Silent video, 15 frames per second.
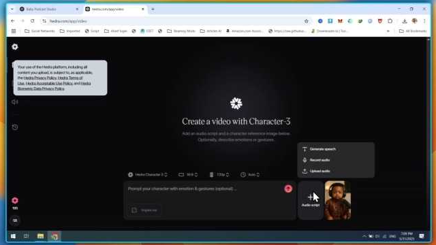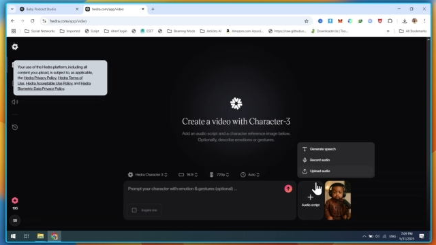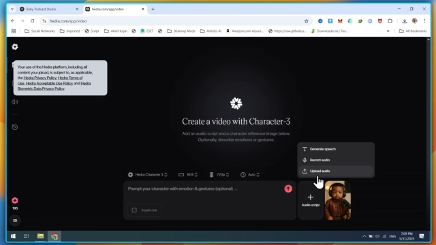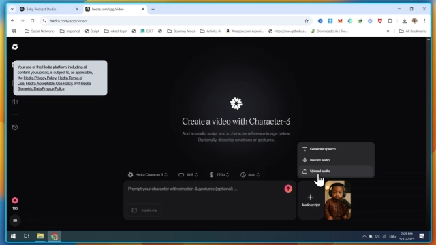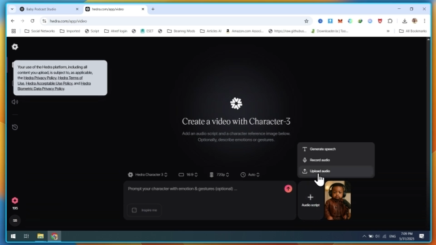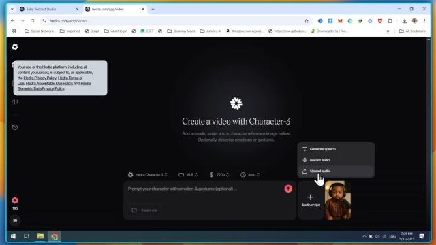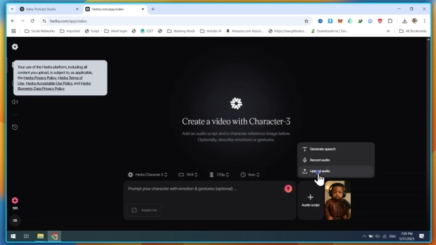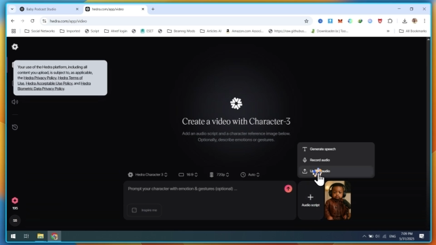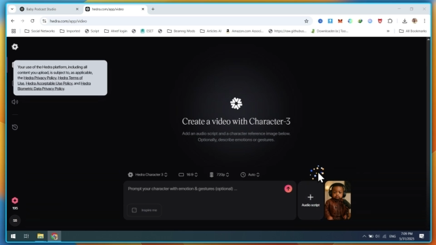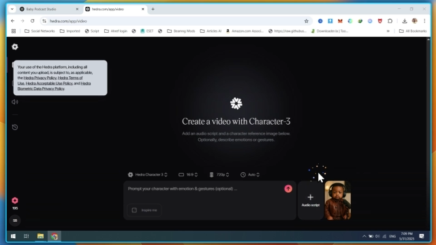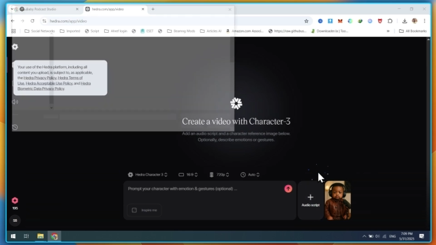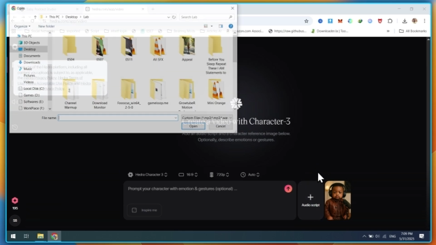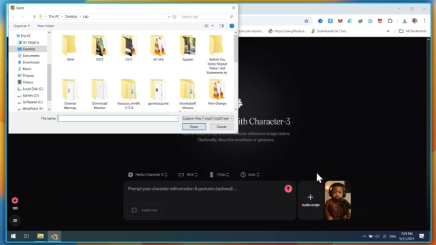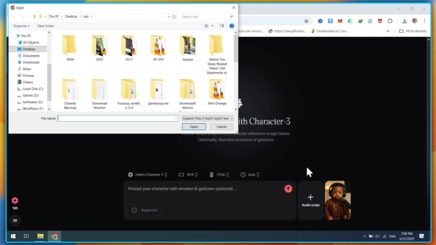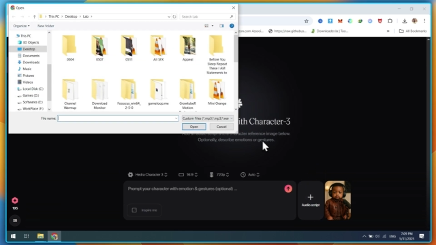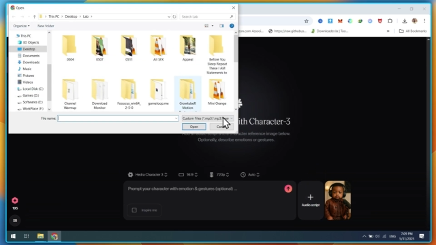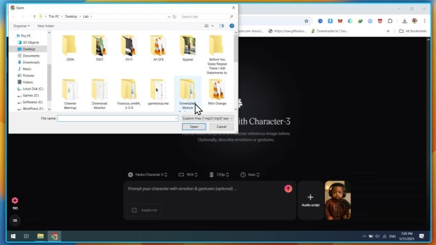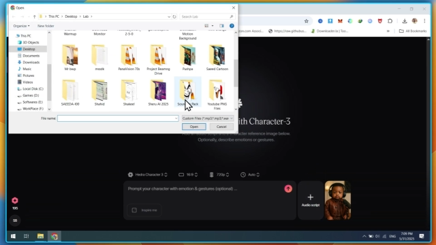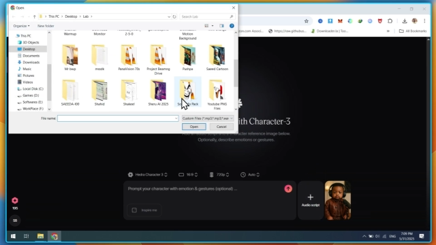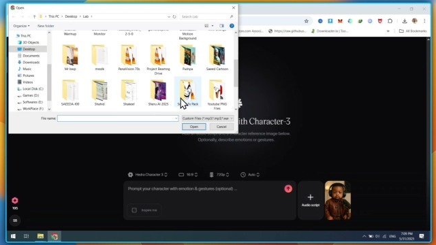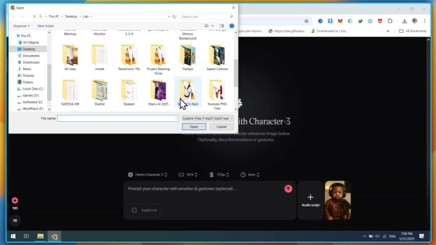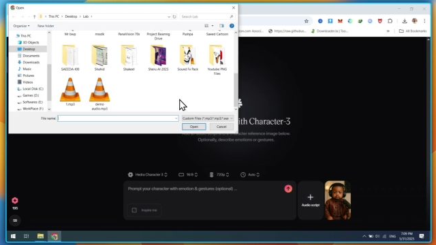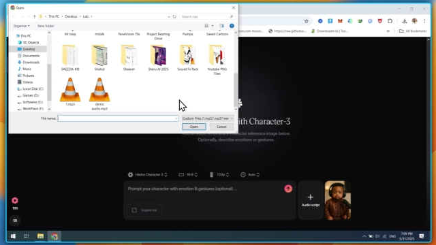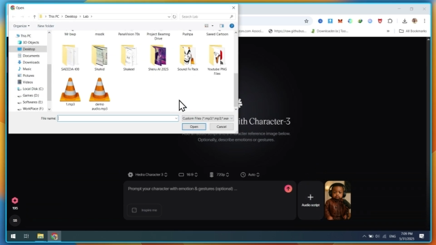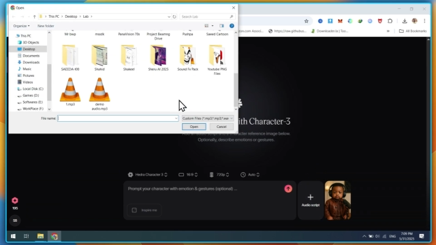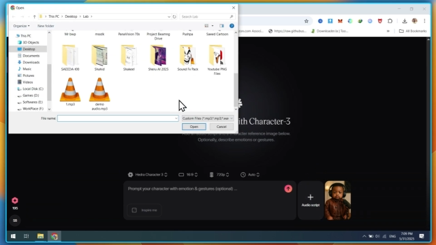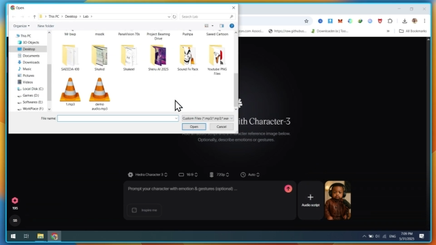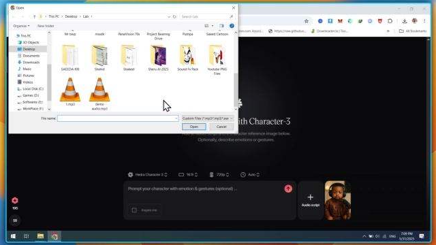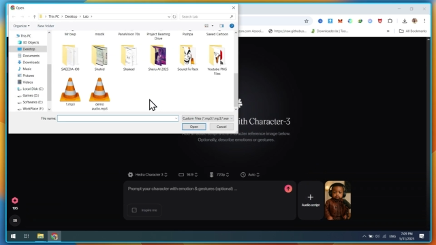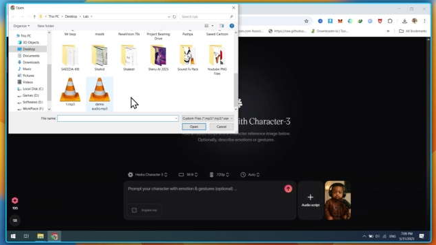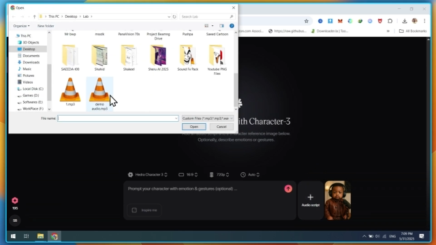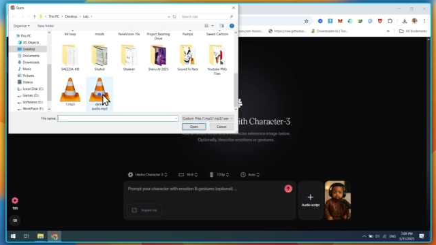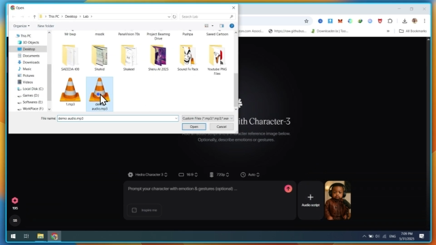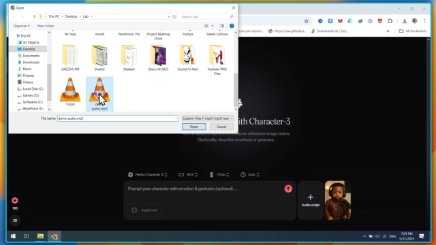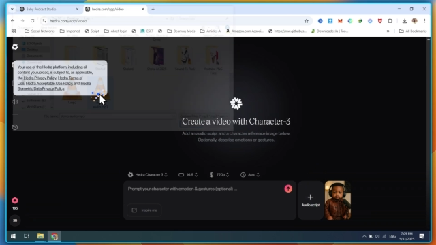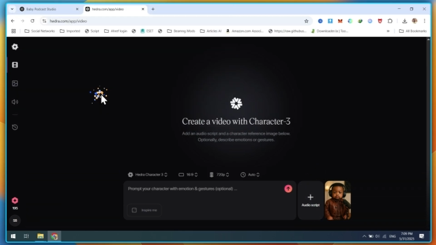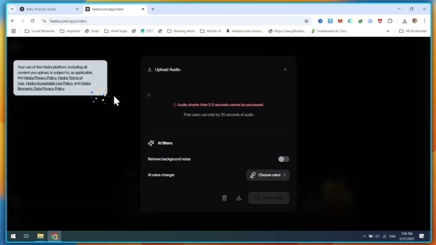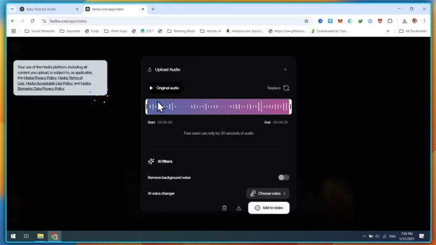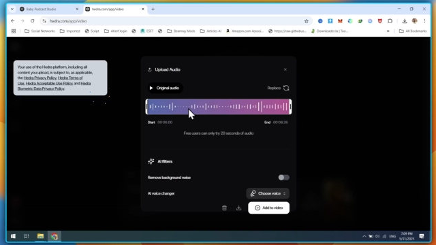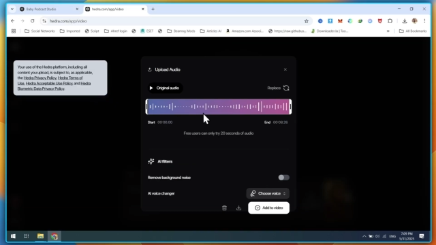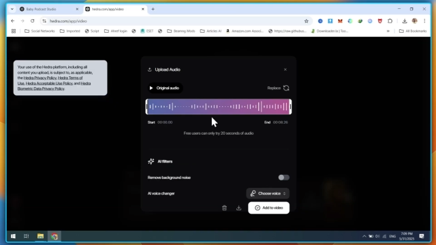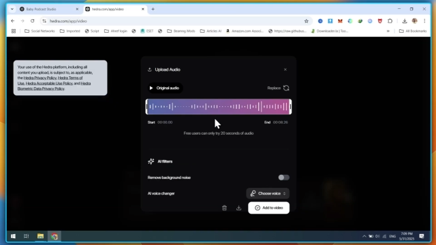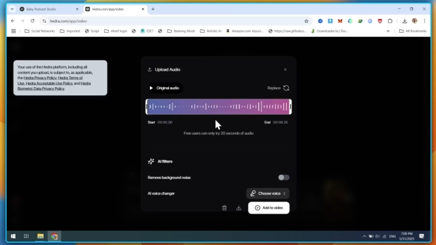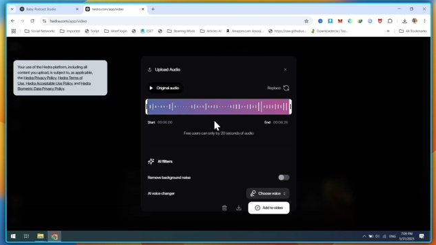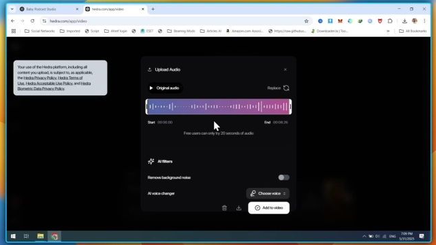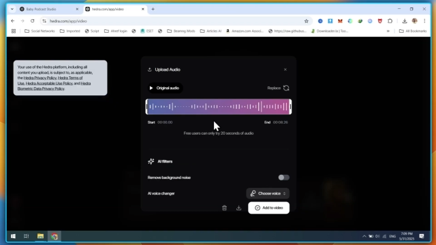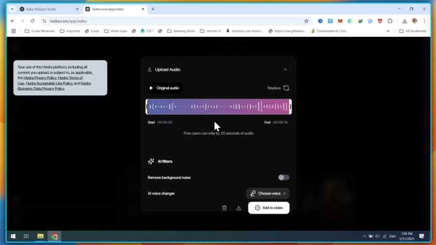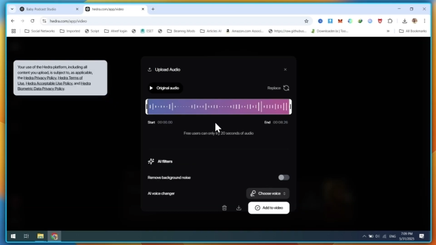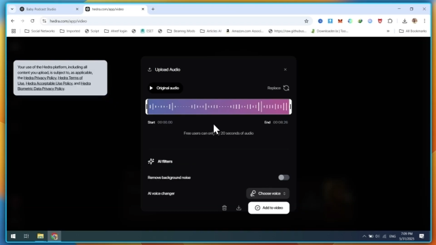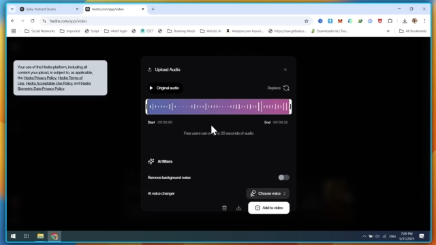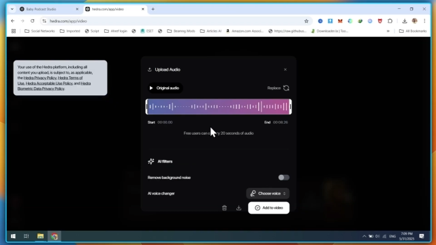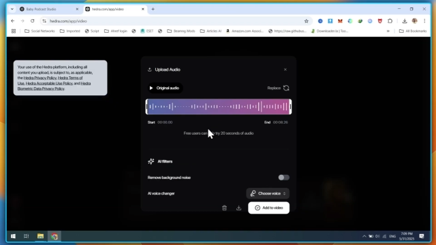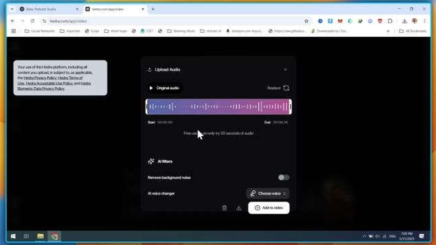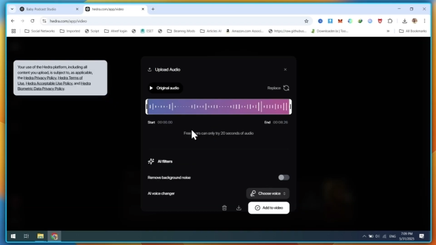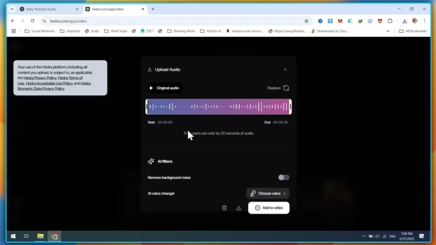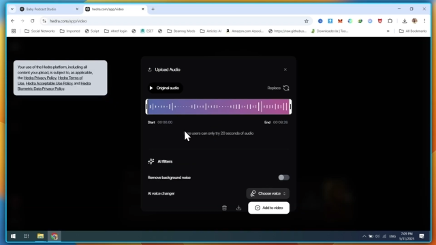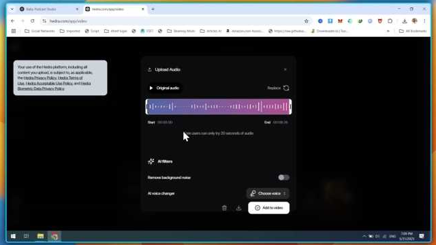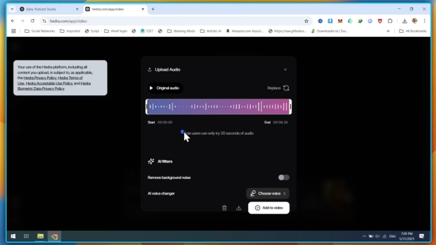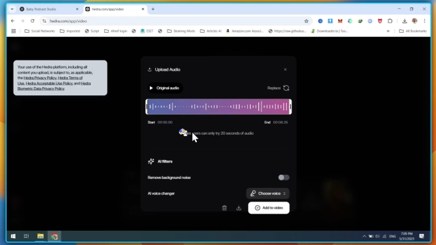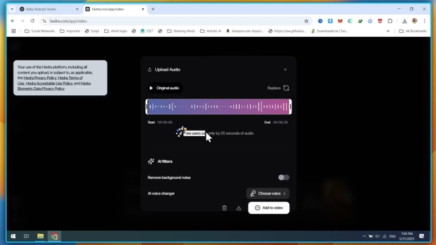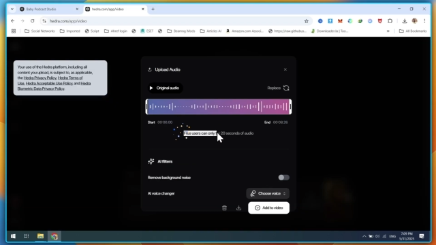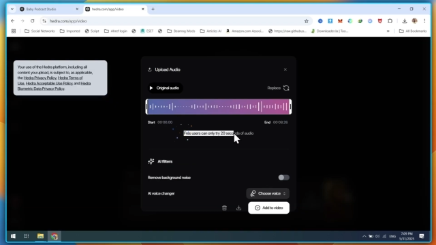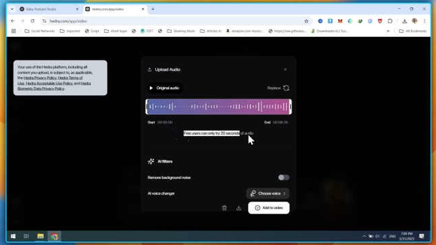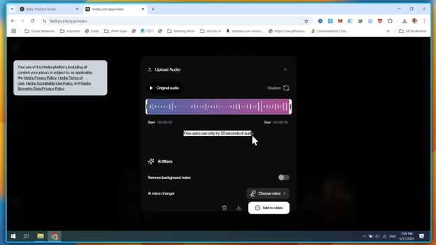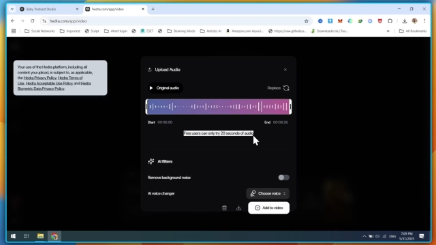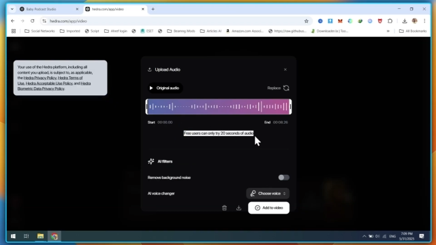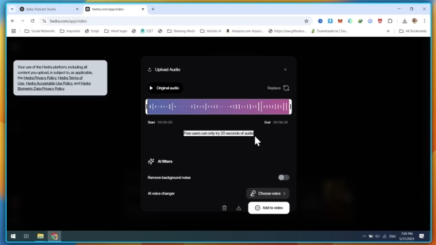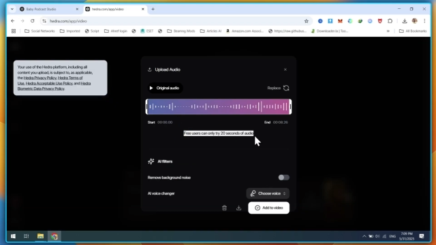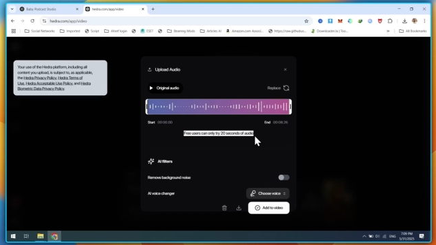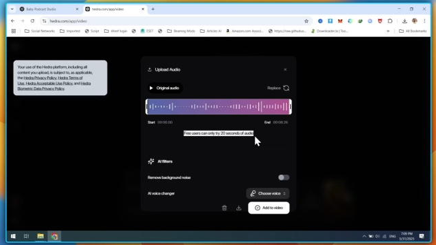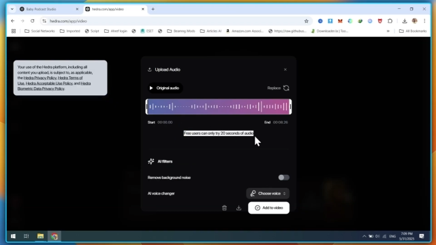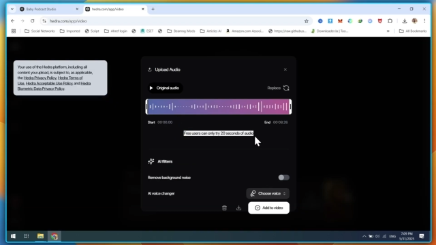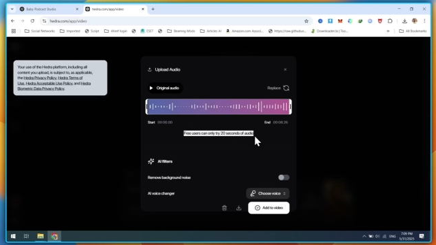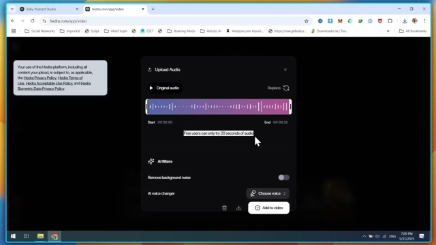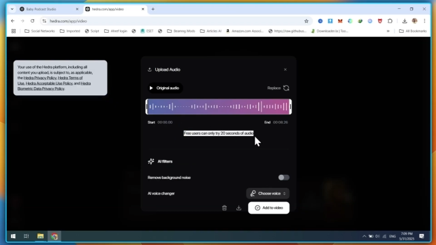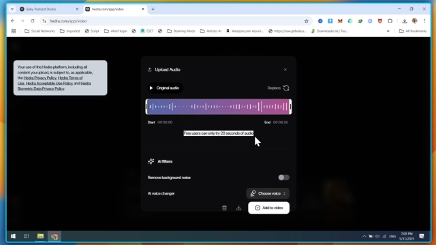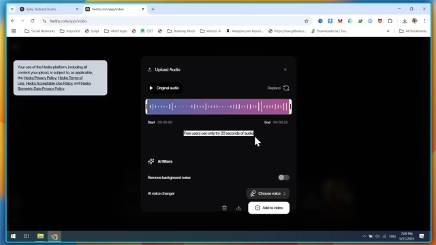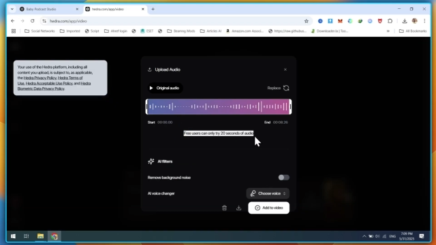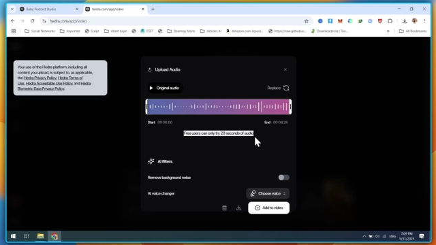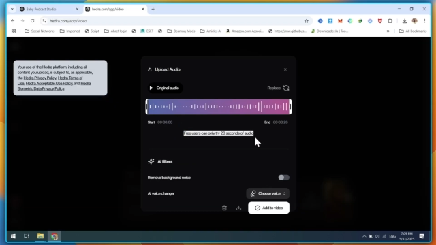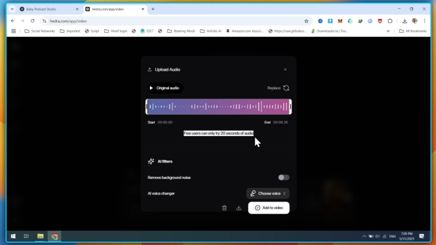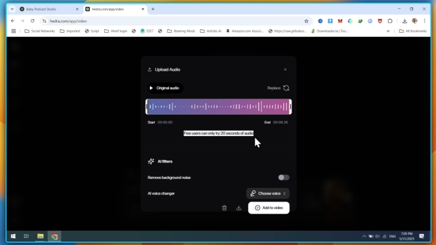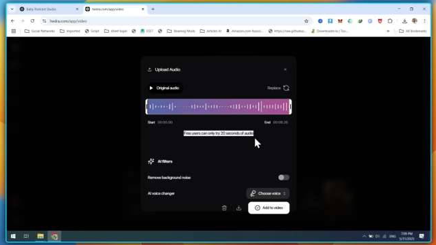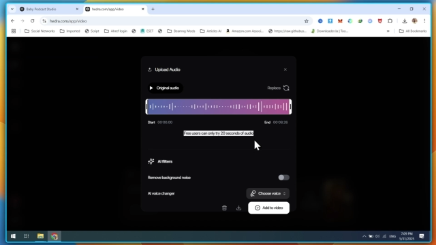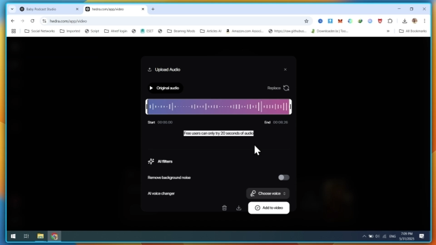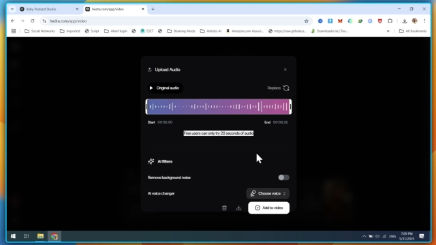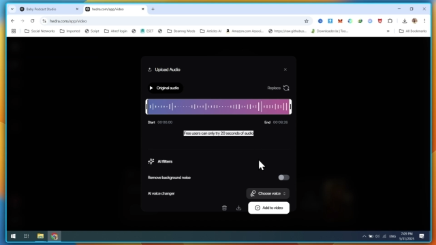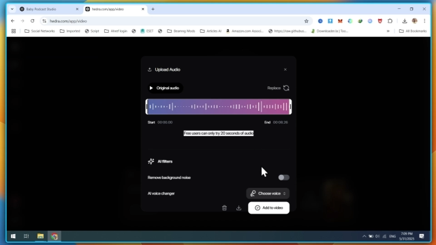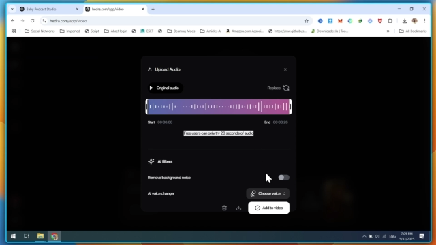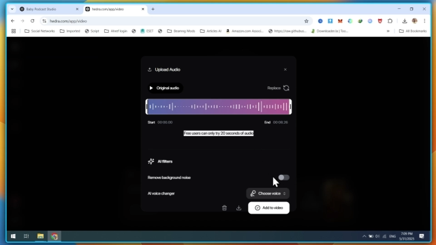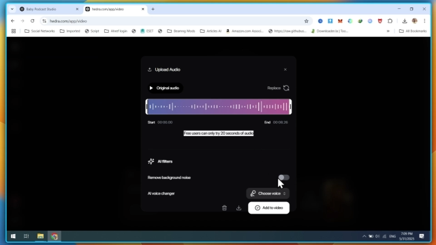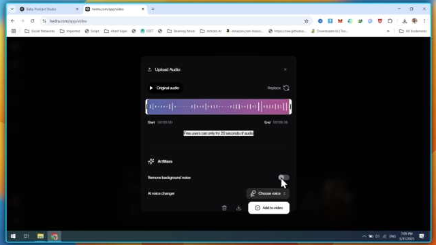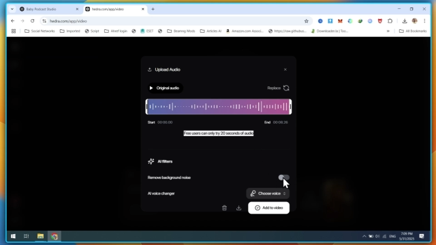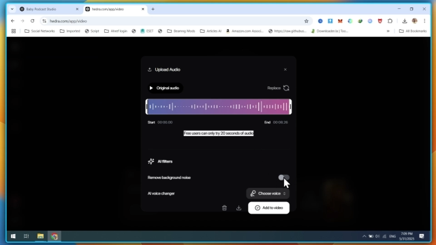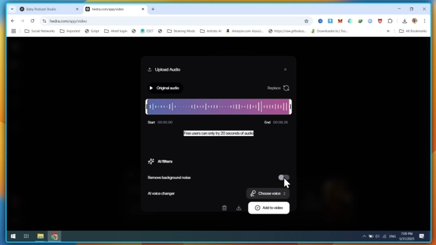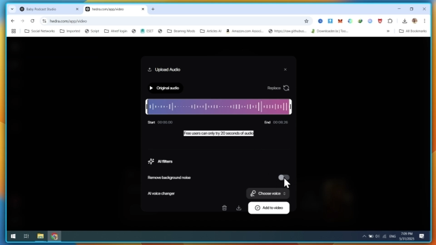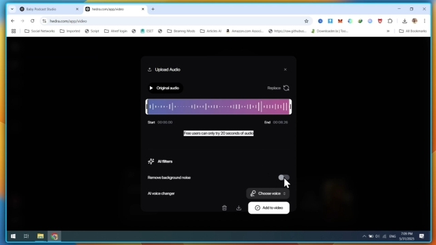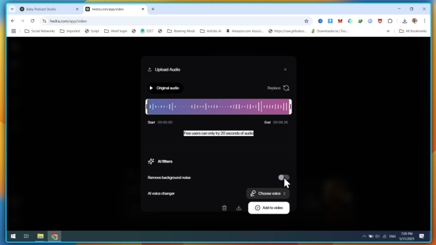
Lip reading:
(no speaker visible)